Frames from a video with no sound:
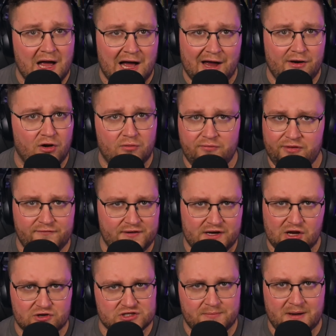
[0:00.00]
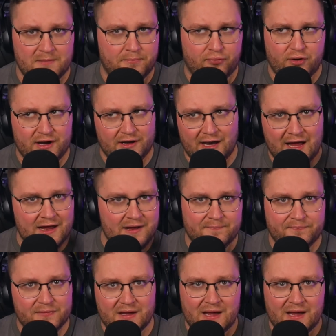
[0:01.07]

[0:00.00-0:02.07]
I know the videos have been pretty light.